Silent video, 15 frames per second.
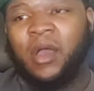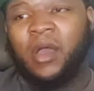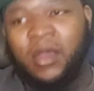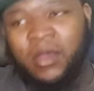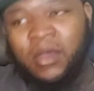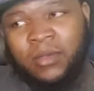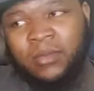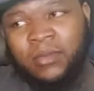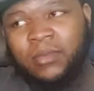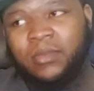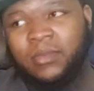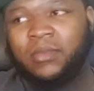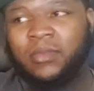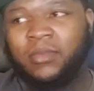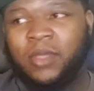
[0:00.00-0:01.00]
Um,
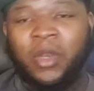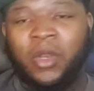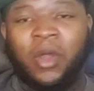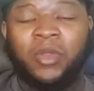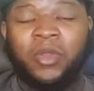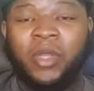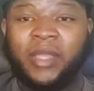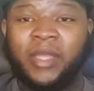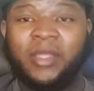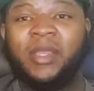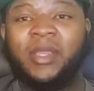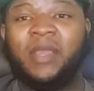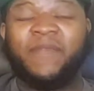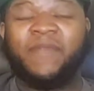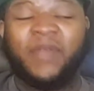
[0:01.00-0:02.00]
you know, you look at the
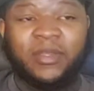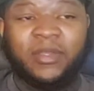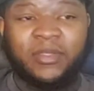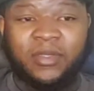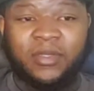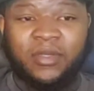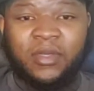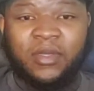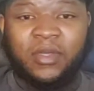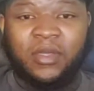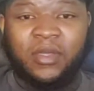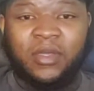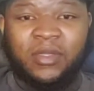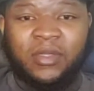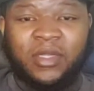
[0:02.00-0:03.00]
defense.
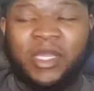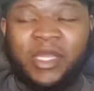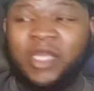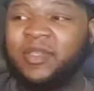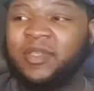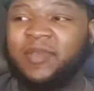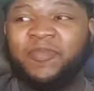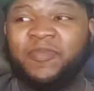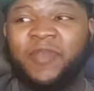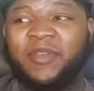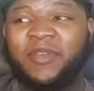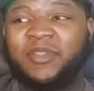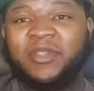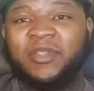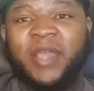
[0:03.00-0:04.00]
The
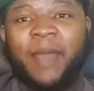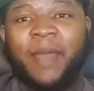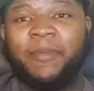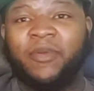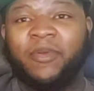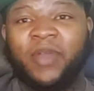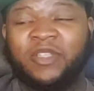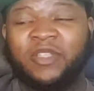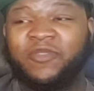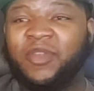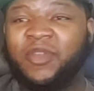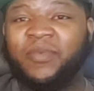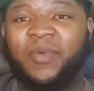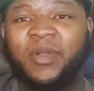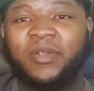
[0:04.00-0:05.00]
defense has got
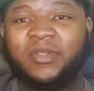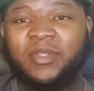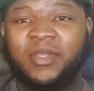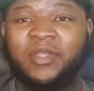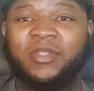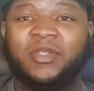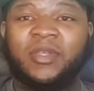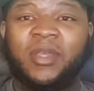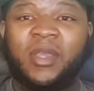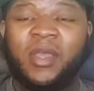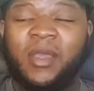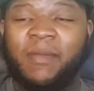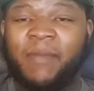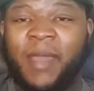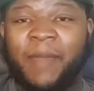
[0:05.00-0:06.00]
progressively worse since
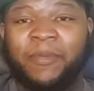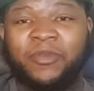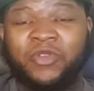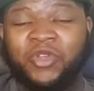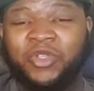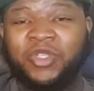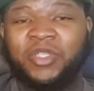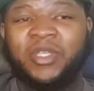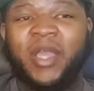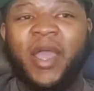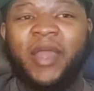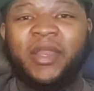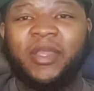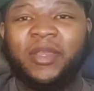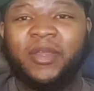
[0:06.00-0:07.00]
Matt Patricia's
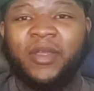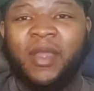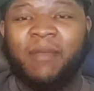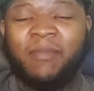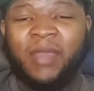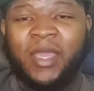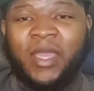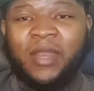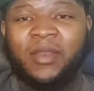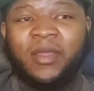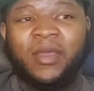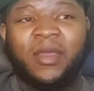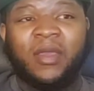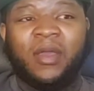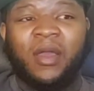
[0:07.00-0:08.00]
got here. I mean,
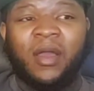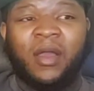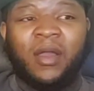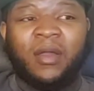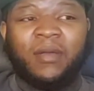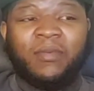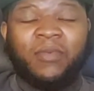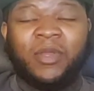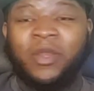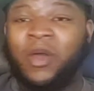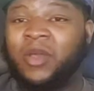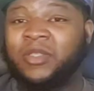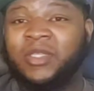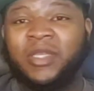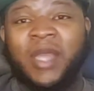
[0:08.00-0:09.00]
um, we
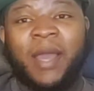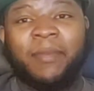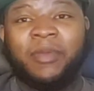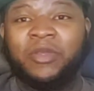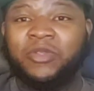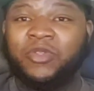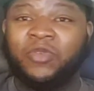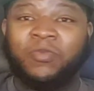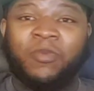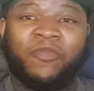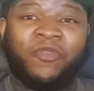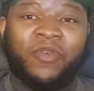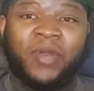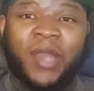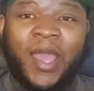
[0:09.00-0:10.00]
lost Ndamukong Suh
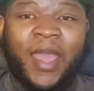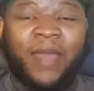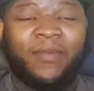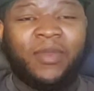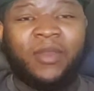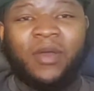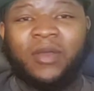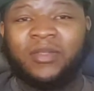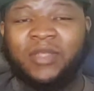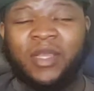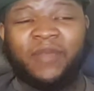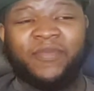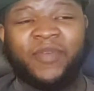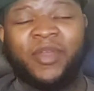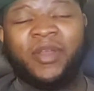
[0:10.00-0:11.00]
before that. We lost
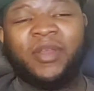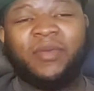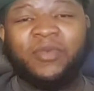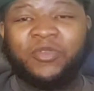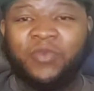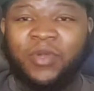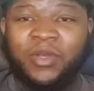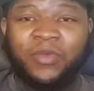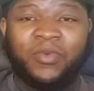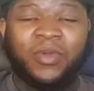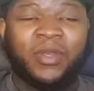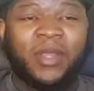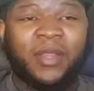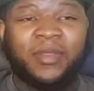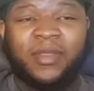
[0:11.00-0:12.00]
Nick Fairley, which wasn't
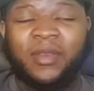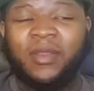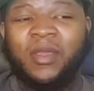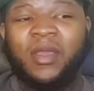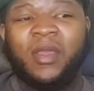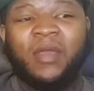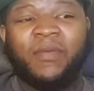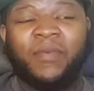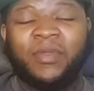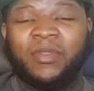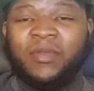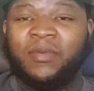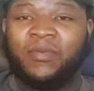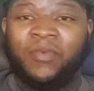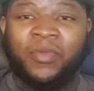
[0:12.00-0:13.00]
doing nothing.
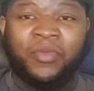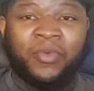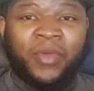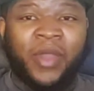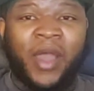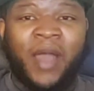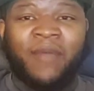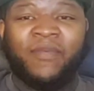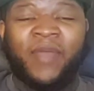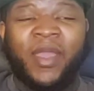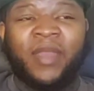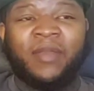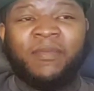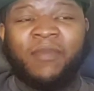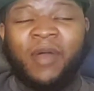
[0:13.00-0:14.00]
Went through, went through Kyle
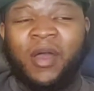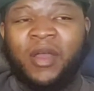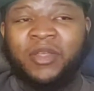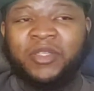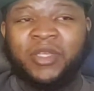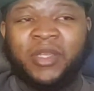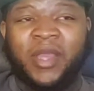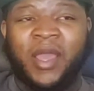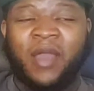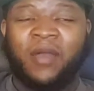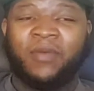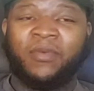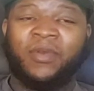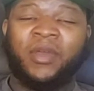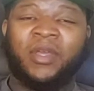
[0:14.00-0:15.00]
Van der Bosch, and
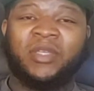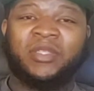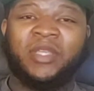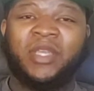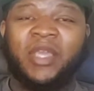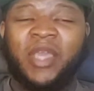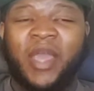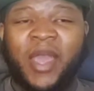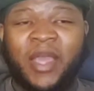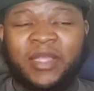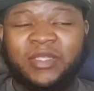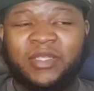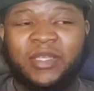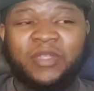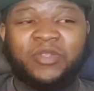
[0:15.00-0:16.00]
now uh, Zeke
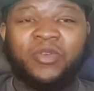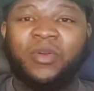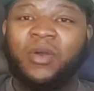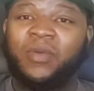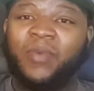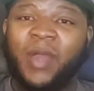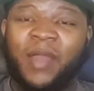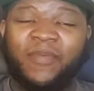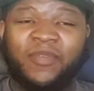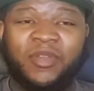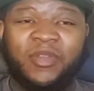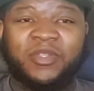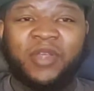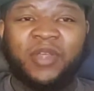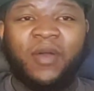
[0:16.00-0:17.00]
Ansah is gone,
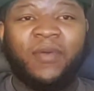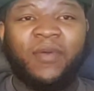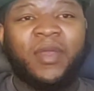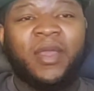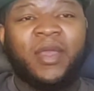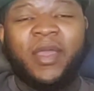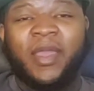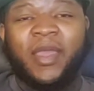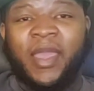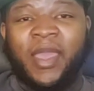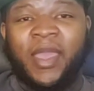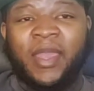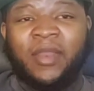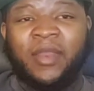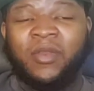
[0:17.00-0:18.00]
rightfully so.
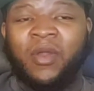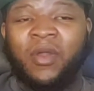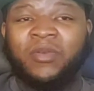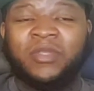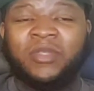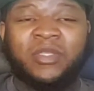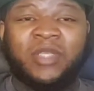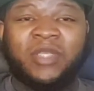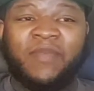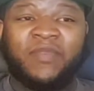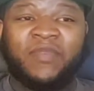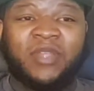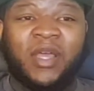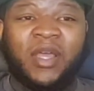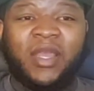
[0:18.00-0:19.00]
And, you know, since
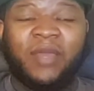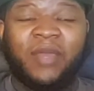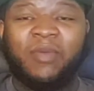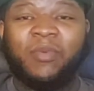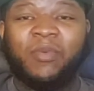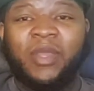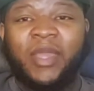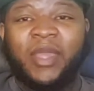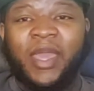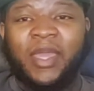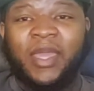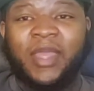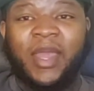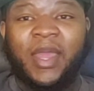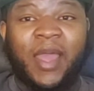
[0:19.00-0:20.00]
Steven Tulloch, we really
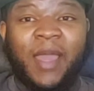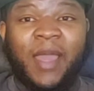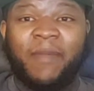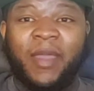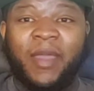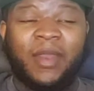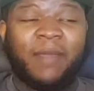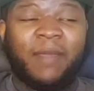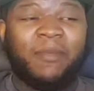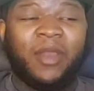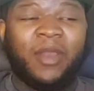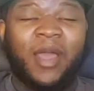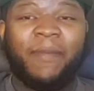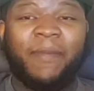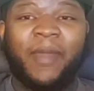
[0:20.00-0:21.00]
can't get that linebacker, that
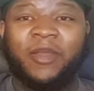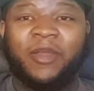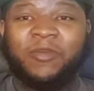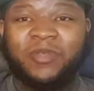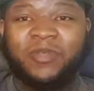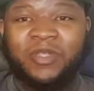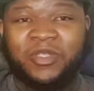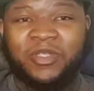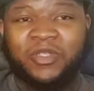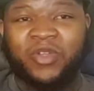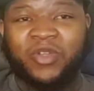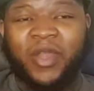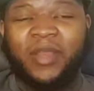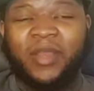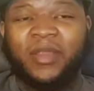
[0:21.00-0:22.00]
middle linebacker position
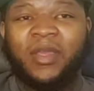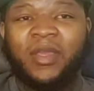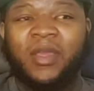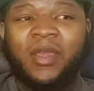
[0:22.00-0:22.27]
straight.